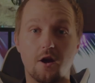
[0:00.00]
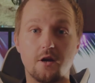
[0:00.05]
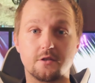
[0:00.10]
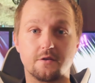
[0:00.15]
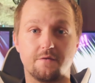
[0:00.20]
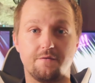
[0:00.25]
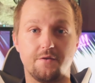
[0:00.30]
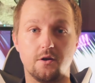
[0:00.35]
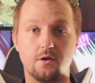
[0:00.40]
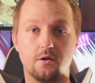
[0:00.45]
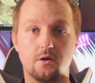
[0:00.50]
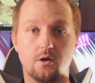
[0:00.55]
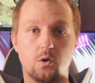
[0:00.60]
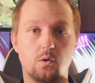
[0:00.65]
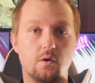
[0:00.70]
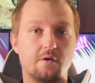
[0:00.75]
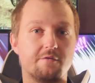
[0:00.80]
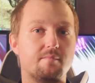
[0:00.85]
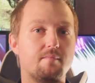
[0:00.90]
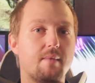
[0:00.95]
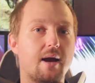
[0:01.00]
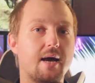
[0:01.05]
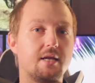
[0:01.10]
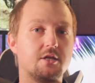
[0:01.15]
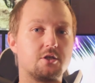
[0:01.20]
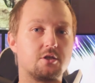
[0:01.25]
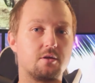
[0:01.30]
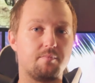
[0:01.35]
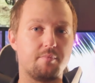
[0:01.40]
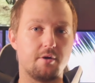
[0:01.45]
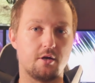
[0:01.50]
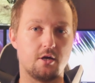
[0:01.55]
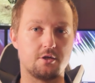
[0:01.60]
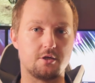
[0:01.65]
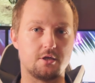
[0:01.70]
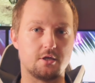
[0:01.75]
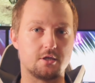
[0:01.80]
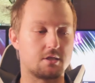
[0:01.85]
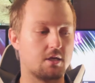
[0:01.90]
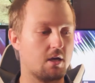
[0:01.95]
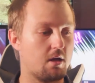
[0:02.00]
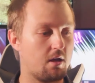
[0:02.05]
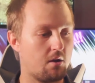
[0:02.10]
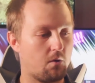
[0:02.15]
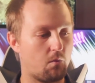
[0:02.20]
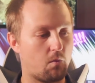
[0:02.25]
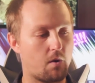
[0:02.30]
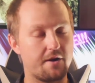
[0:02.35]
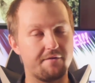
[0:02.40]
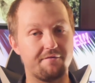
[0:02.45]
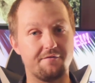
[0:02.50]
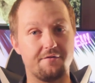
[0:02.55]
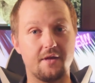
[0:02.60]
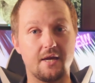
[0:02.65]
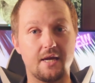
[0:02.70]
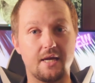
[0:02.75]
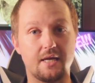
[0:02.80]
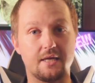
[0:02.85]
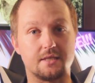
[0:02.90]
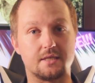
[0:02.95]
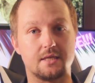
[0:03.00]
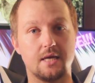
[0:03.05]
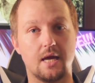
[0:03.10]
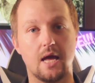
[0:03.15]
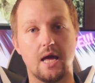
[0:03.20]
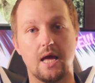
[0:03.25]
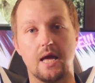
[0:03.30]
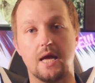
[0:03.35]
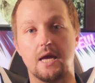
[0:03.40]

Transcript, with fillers: those of you who have managed to purchase one of these